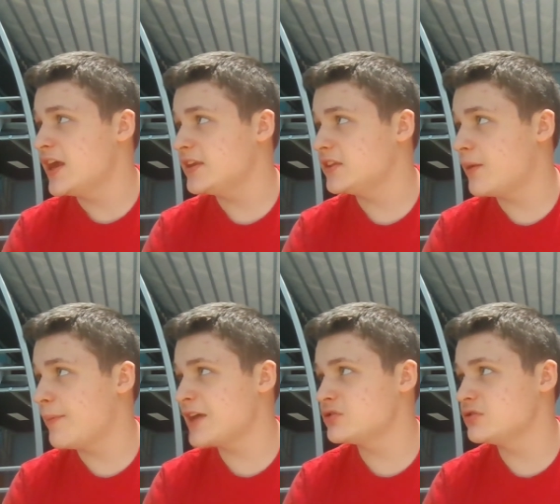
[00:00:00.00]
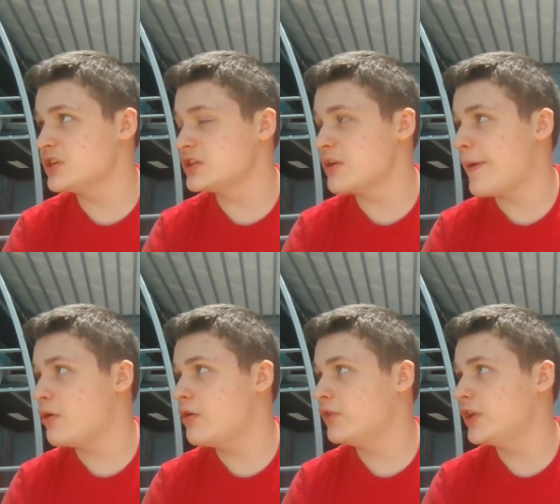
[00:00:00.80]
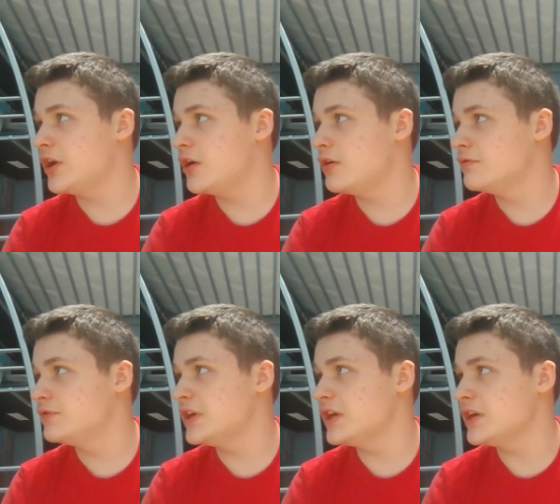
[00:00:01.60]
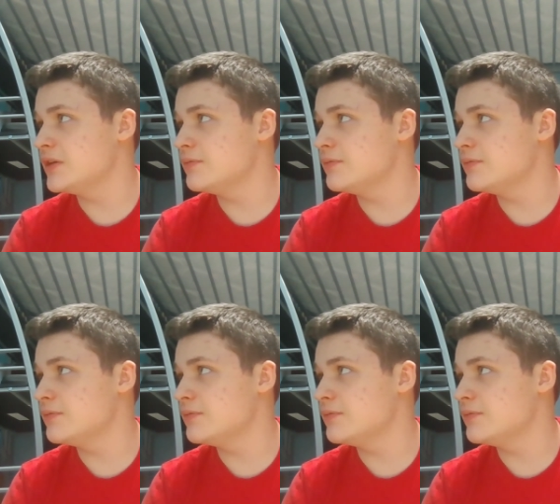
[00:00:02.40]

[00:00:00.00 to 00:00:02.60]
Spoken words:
the Master System equivalent of the